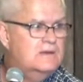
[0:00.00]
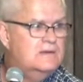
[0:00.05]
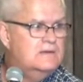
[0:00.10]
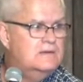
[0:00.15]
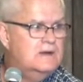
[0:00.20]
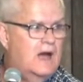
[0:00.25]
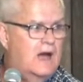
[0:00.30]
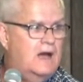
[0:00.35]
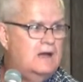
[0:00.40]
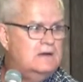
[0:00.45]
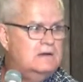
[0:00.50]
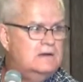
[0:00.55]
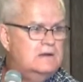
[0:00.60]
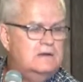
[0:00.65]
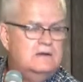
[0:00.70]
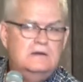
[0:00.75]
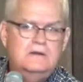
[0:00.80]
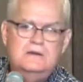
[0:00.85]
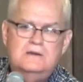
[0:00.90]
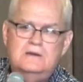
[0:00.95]
Huh?
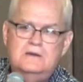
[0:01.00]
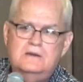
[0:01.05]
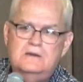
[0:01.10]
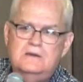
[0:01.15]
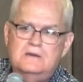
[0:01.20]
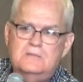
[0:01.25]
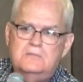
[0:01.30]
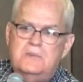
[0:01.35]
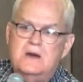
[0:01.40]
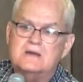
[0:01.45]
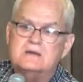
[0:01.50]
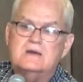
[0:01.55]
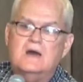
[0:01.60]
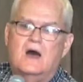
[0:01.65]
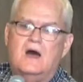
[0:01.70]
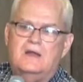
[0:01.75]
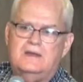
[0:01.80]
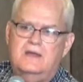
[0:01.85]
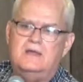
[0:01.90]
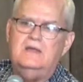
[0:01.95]
But
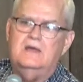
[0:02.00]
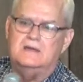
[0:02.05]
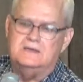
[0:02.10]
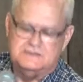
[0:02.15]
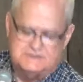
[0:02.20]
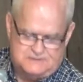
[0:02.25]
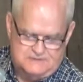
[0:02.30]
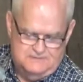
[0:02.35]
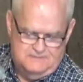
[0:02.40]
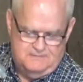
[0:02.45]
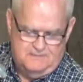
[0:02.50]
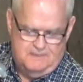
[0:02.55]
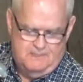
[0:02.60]
God is.